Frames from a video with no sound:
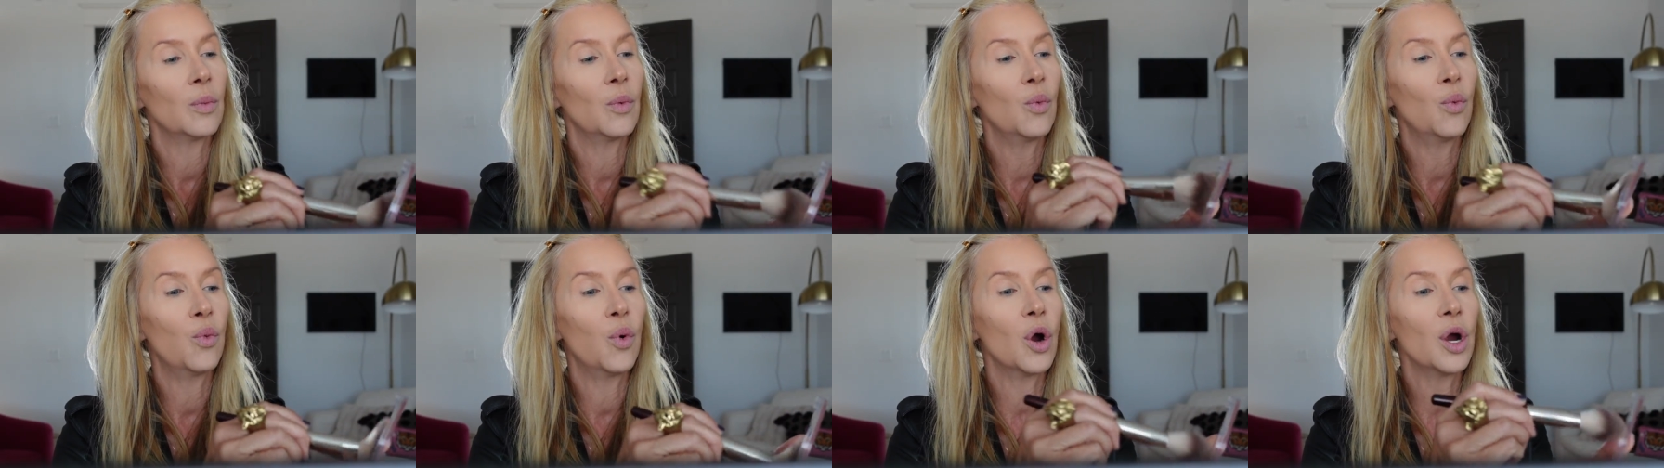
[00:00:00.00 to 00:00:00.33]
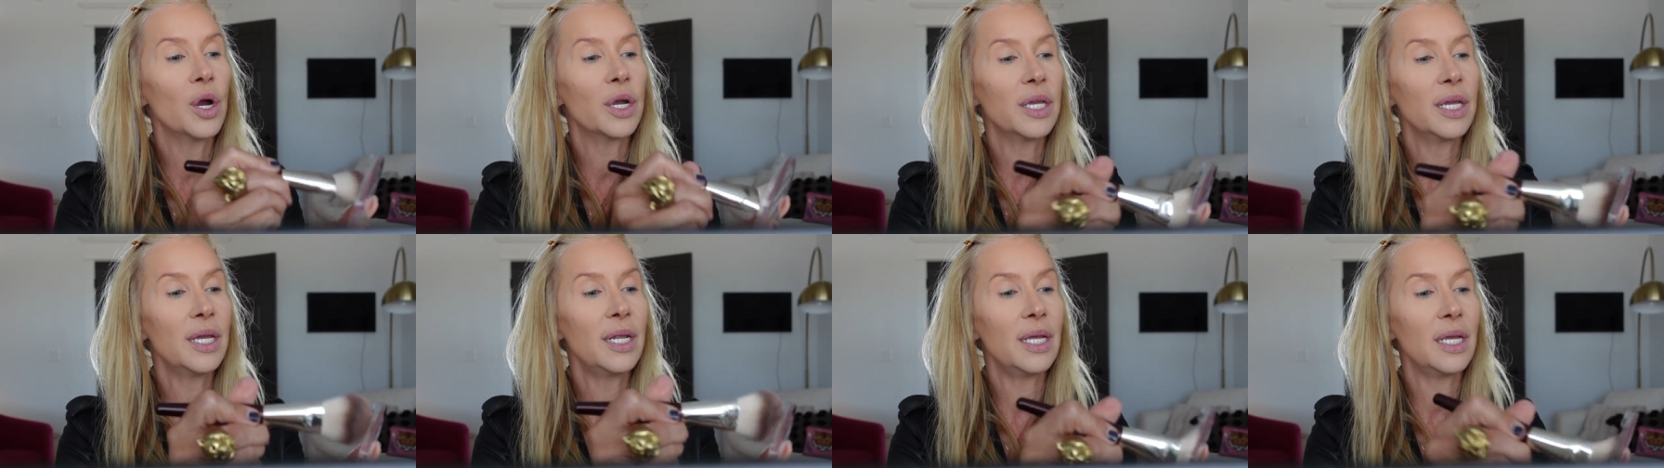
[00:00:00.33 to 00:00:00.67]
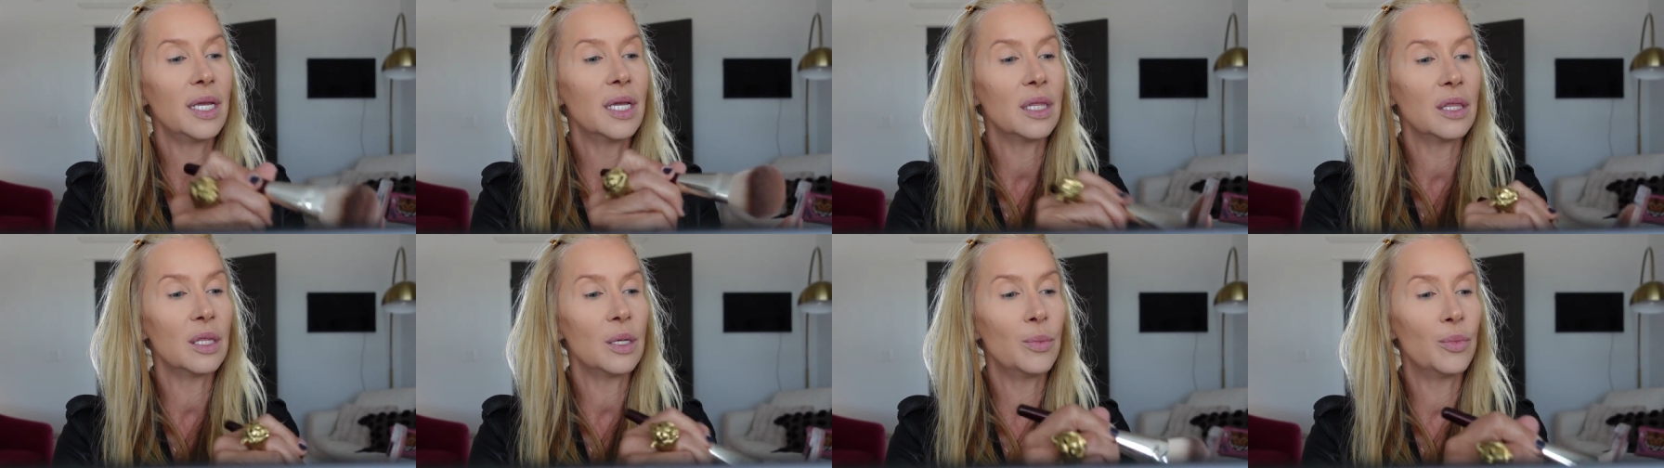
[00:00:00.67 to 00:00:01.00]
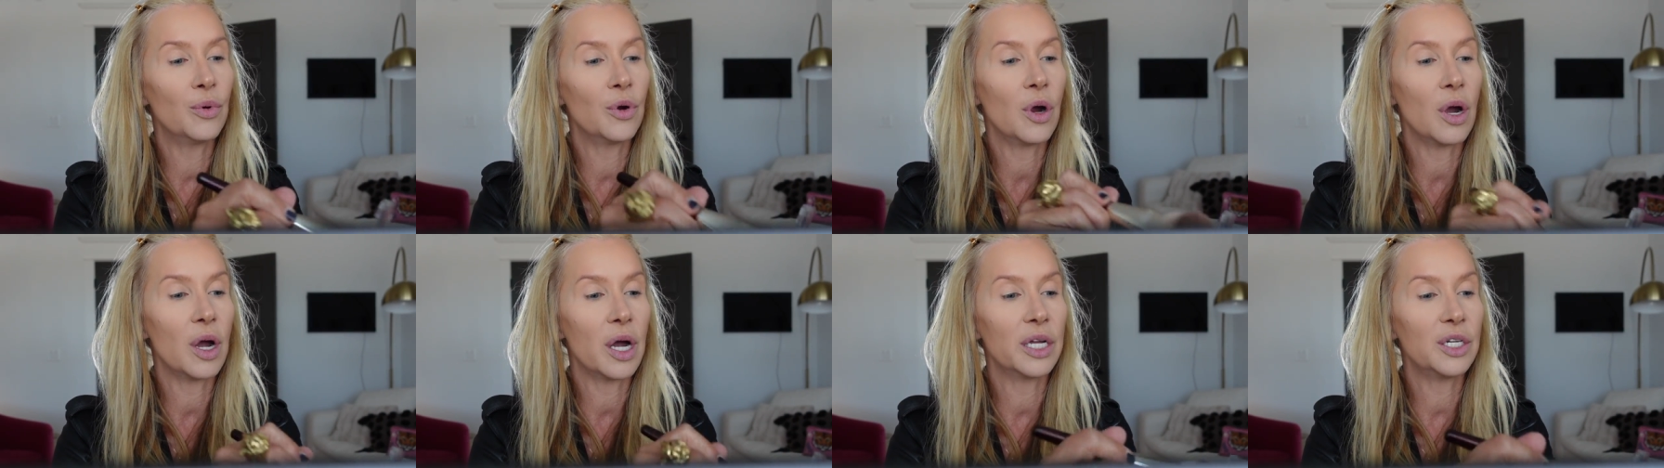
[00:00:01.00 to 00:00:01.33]
work it in the
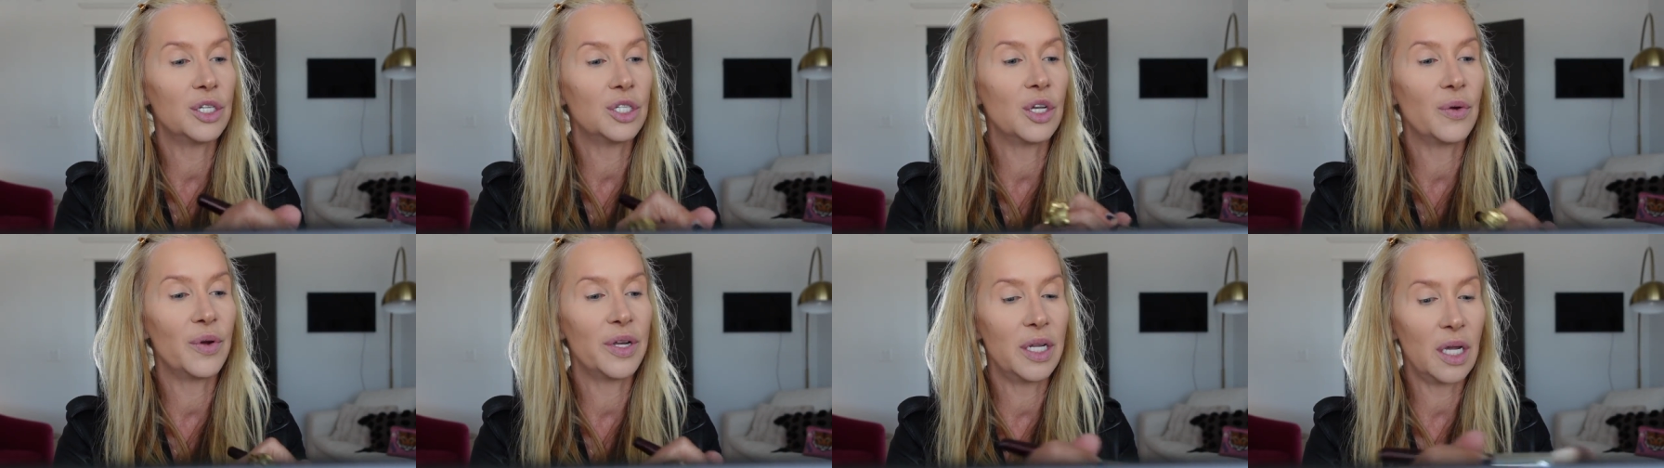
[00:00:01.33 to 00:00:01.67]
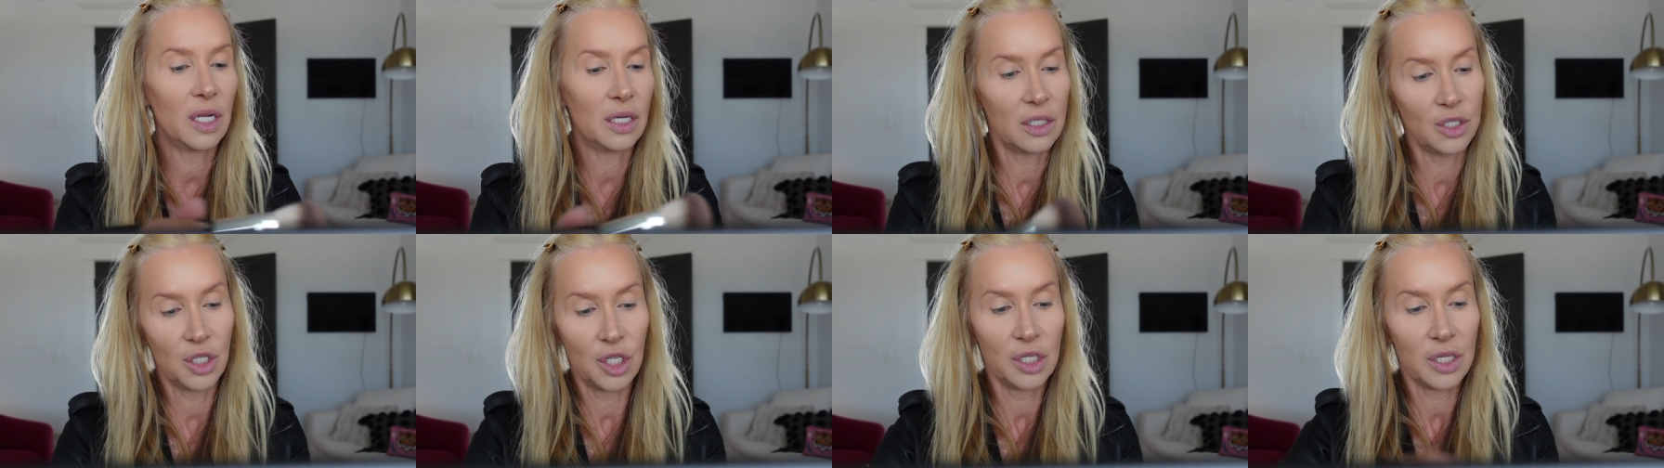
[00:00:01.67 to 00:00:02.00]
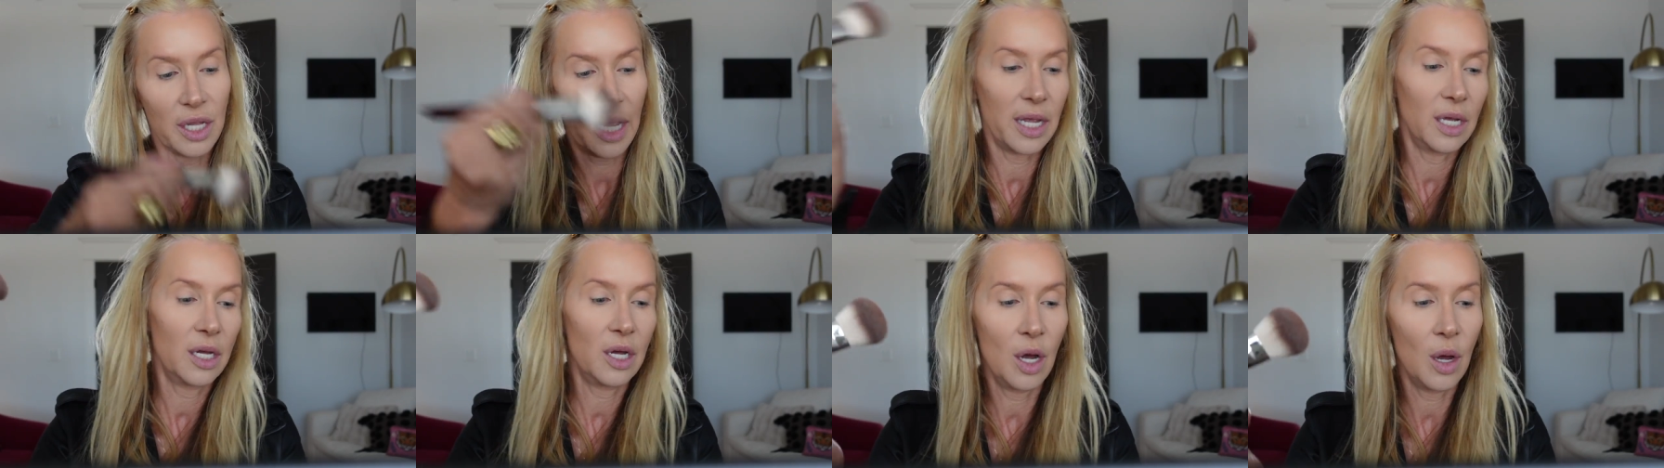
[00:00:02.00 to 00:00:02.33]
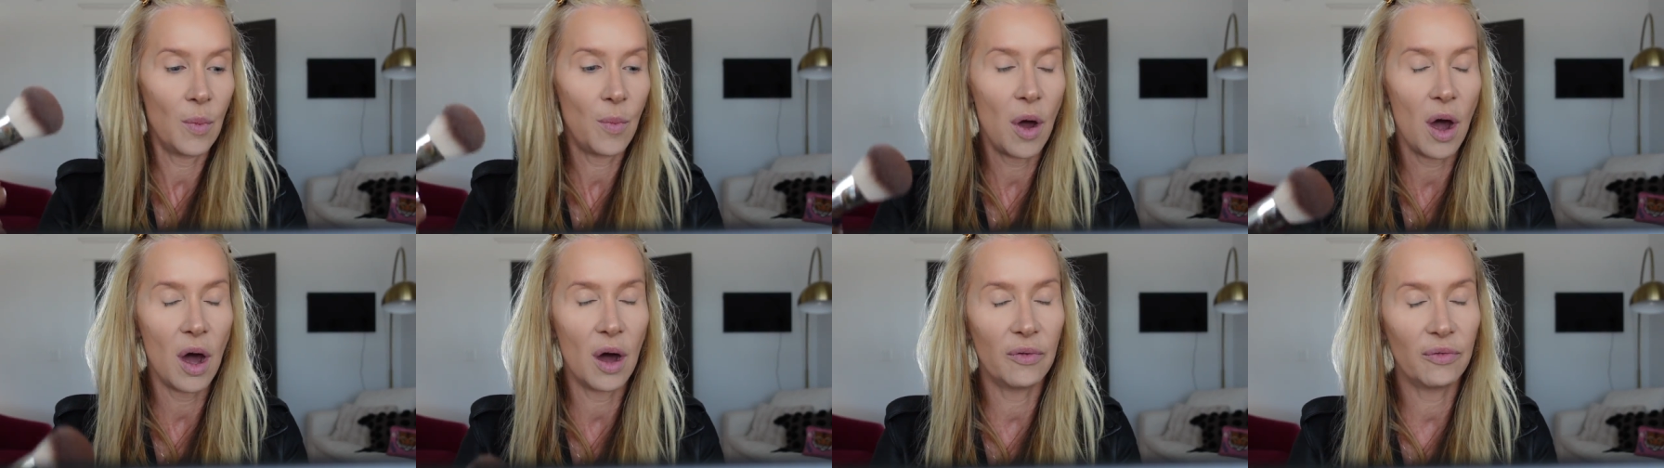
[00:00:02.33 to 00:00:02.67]
brush so it doesn't just like
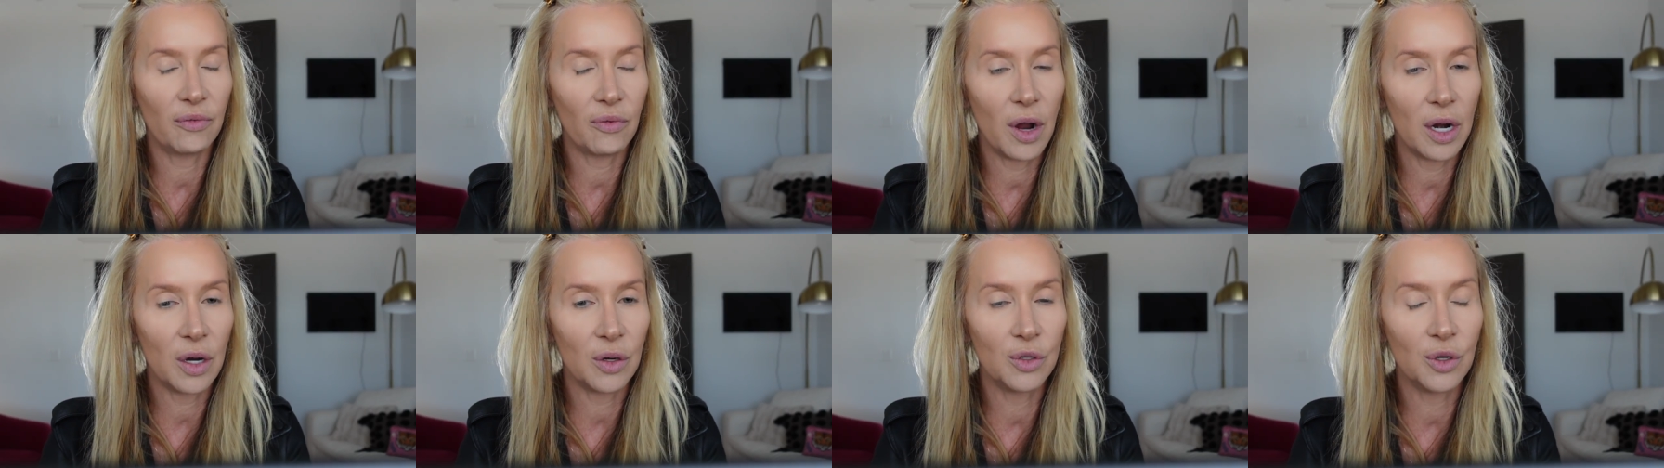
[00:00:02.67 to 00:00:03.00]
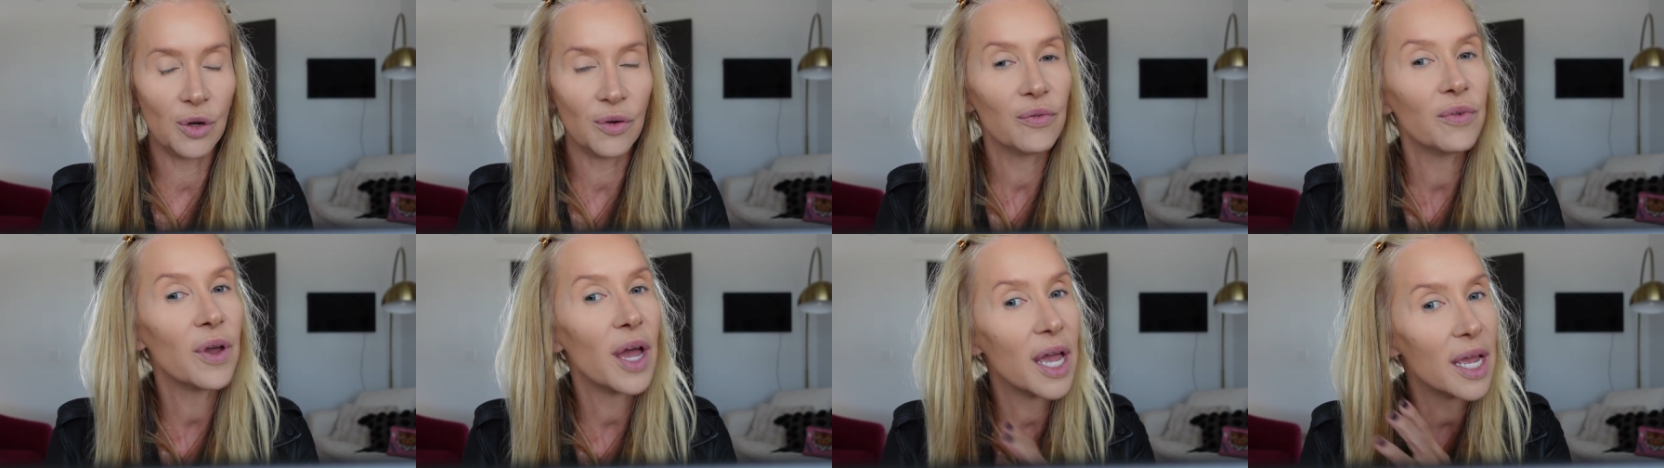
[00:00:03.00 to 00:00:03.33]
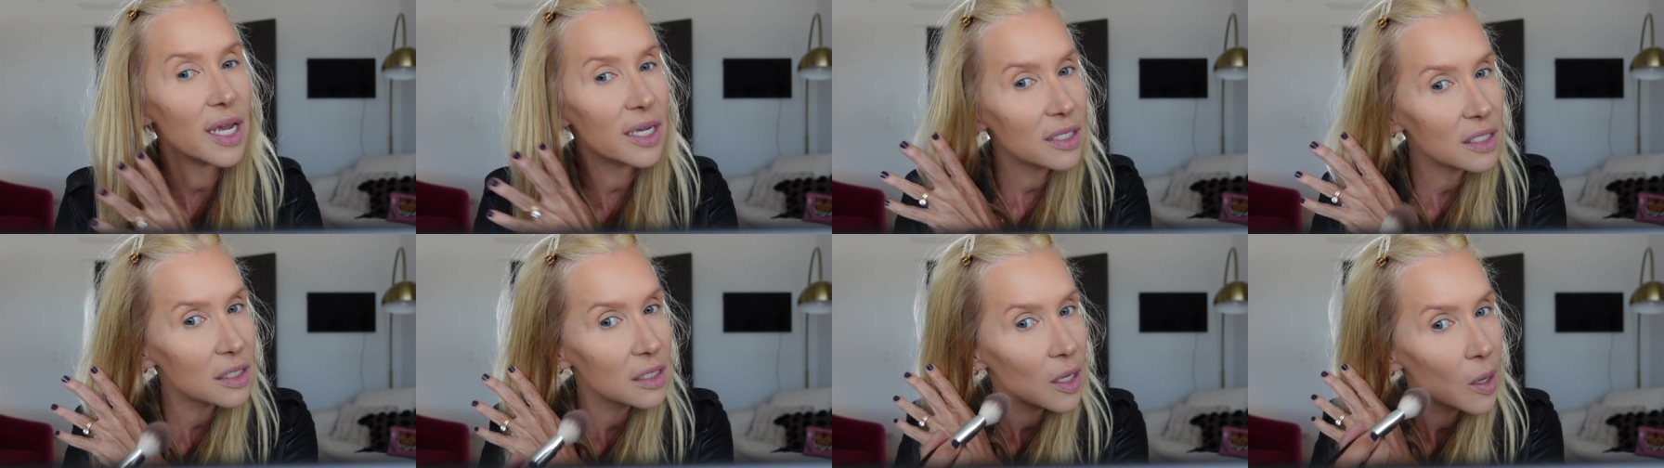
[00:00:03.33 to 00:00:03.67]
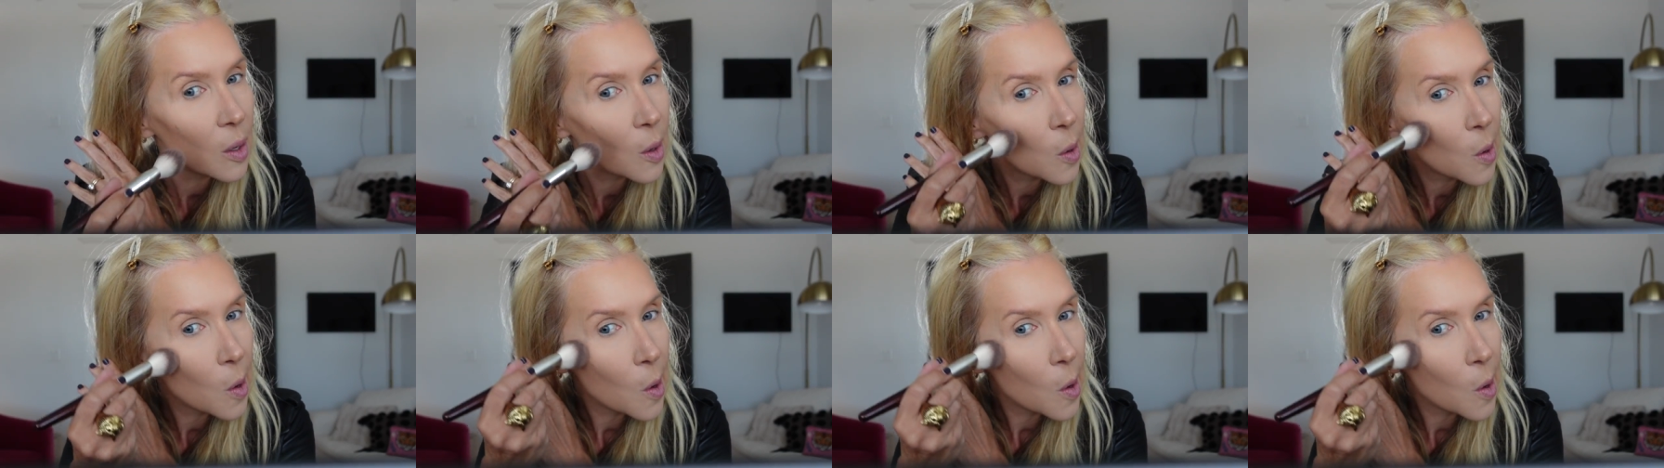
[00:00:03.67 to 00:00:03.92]
come off right on your face.